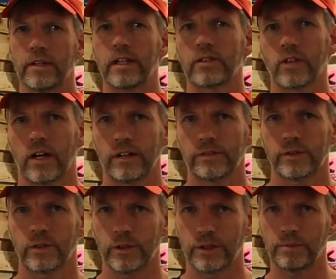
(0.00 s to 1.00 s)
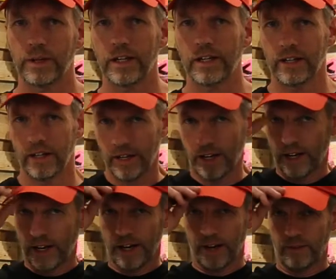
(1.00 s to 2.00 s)
things off, so to speak,
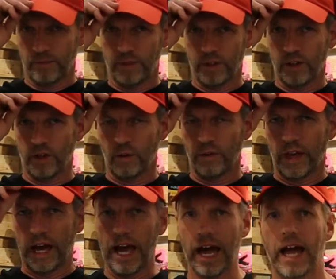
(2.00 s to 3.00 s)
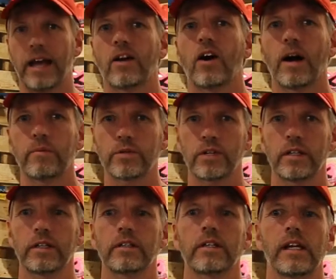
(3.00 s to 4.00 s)
you can go with a hat option,